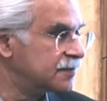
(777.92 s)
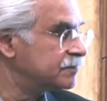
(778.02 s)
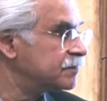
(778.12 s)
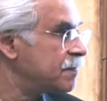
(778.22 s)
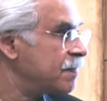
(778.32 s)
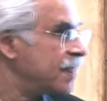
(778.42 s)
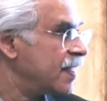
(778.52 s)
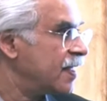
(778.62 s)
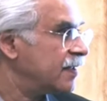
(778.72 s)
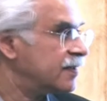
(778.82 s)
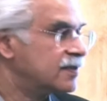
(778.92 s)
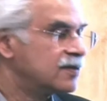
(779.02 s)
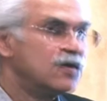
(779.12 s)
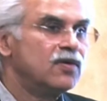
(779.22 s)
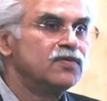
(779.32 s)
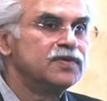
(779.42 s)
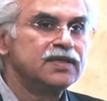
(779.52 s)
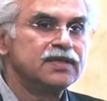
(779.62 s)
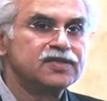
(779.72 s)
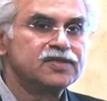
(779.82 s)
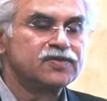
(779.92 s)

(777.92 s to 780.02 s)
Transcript: other, at how we